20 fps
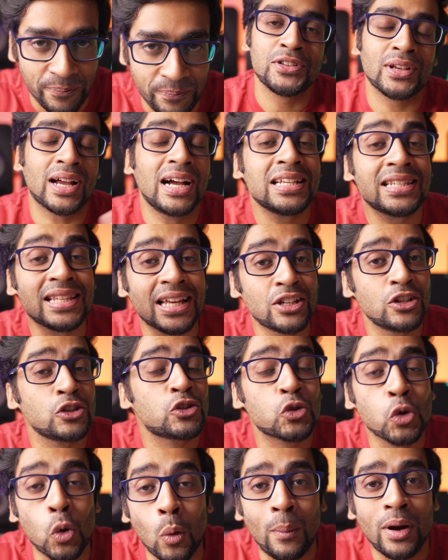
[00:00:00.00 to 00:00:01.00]
So guys, thank you
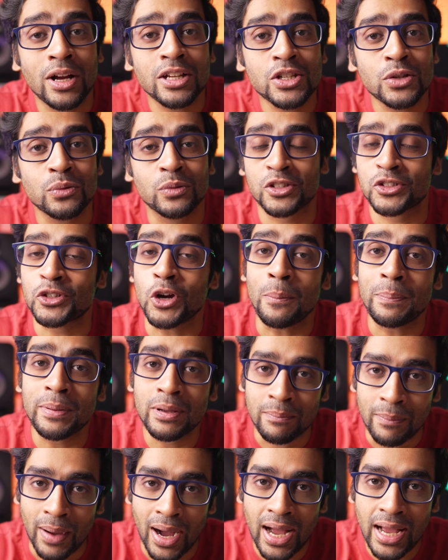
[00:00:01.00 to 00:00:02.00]
so much for
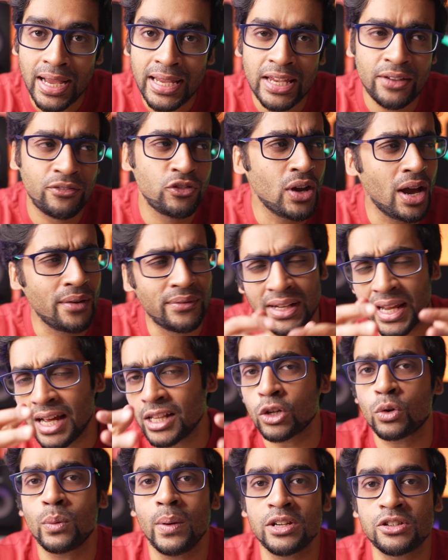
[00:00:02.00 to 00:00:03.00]
stopping by. If you have any
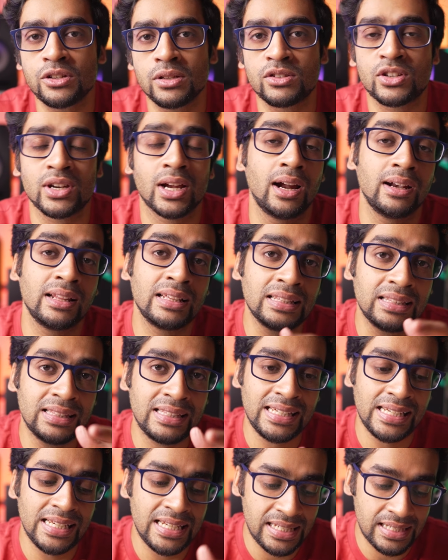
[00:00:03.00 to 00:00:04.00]
other questions regarding
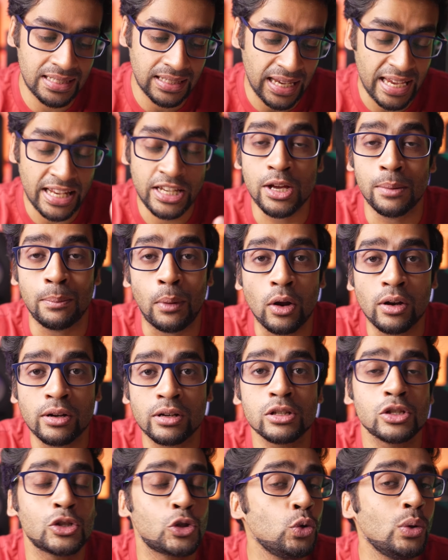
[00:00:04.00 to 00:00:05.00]
these in-ear
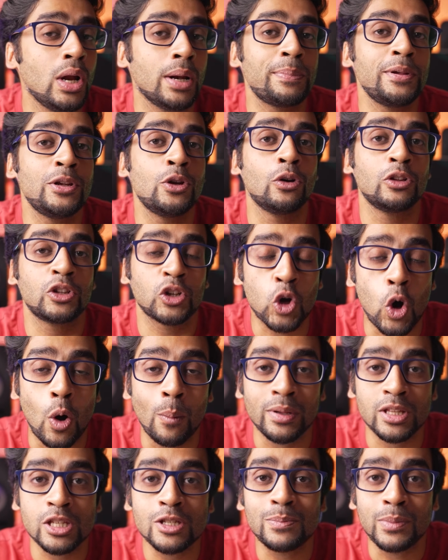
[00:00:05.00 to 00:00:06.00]
monitors, do let me know in the
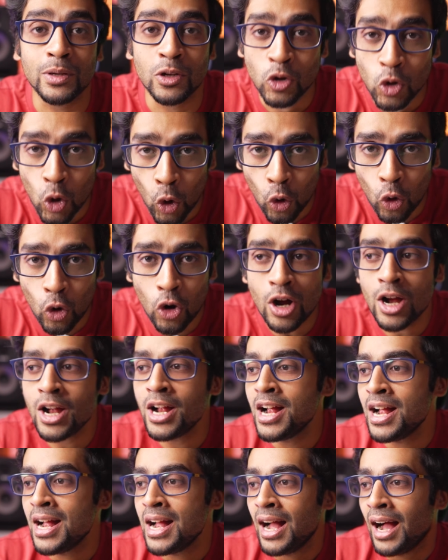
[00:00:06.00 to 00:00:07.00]
comments below.
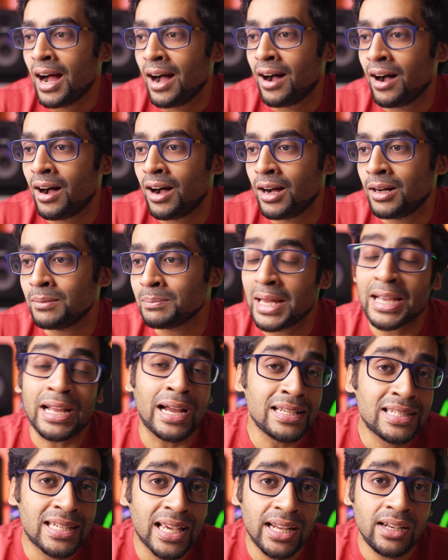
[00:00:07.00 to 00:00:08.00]
Like
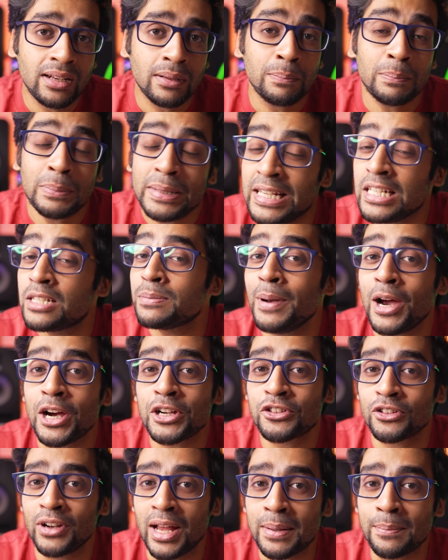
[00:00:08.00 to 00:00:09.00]
I said, please
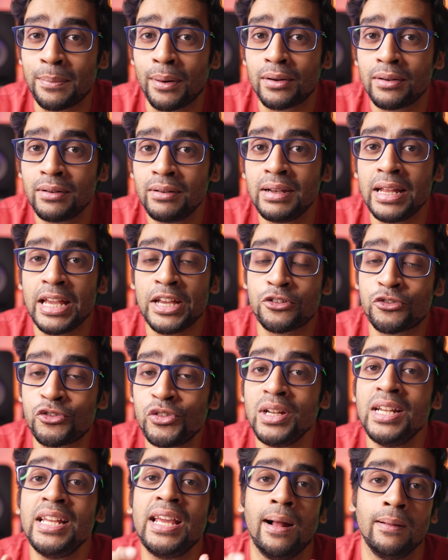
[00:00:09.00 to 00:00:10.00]
smash the like button. It
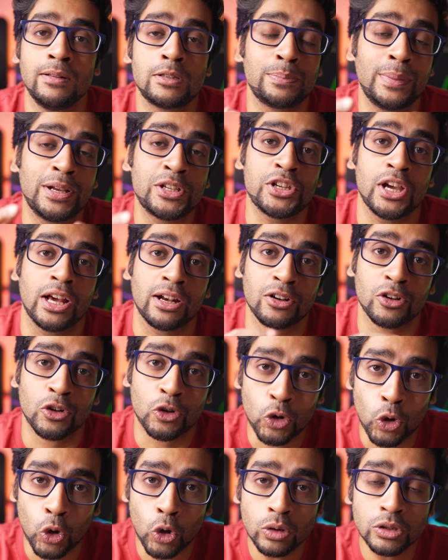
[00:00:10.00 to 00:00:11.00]
really helps my channel
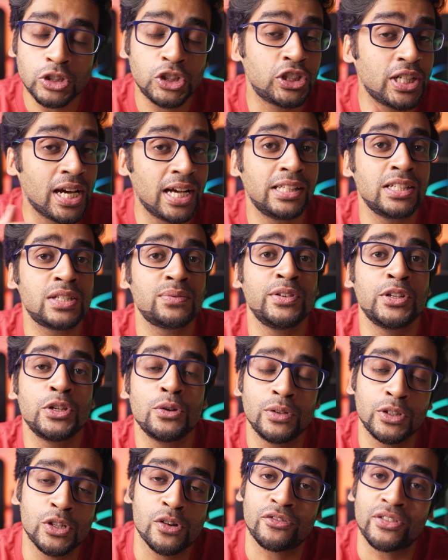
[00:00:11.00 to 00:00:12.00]
grow. Share this video
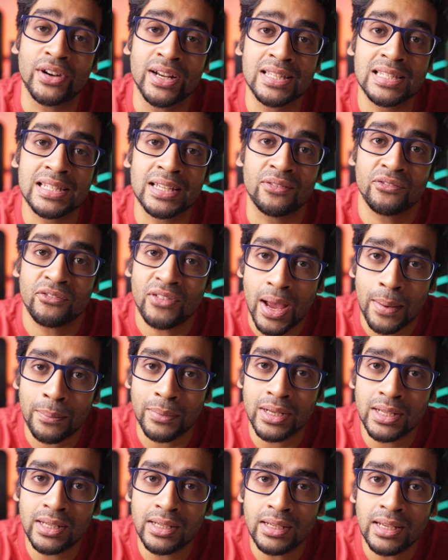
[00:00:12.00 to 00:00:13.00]
with your friends and
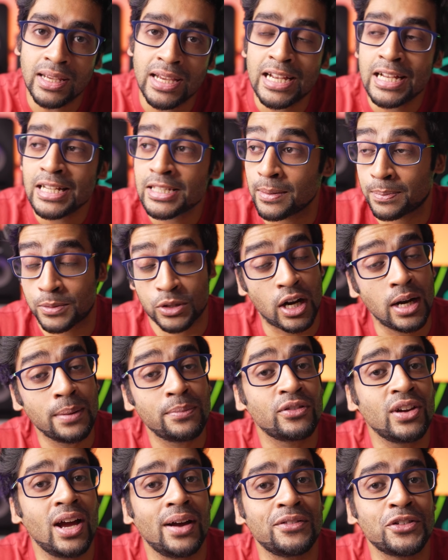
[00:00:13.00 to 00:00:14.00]
family. Subscribe
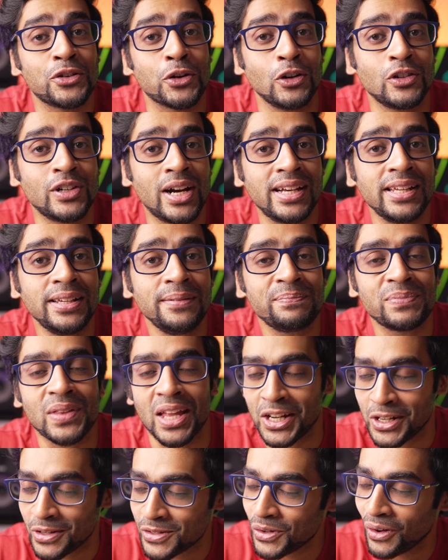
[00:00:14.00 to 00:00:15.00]
if you haven't already.
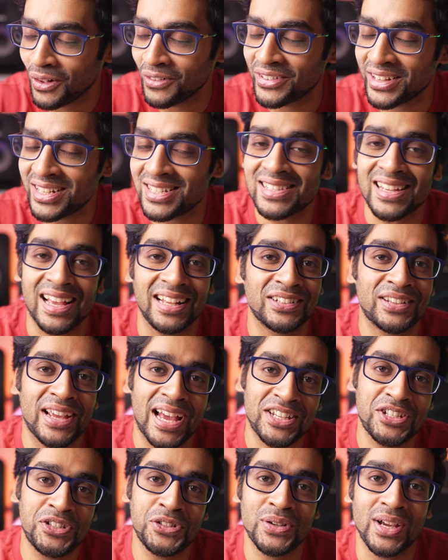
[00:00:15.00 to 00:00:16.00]
And as always, I'll
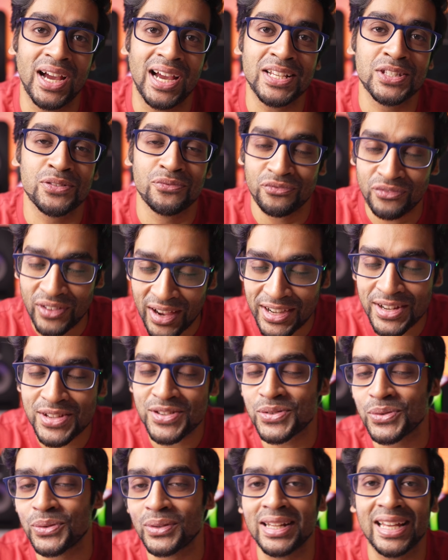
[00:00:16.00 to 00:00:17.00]
catch you guys very
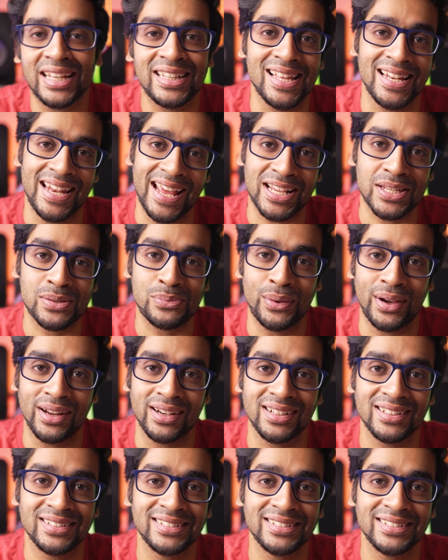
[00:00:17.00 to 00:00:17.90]
soon in the next one.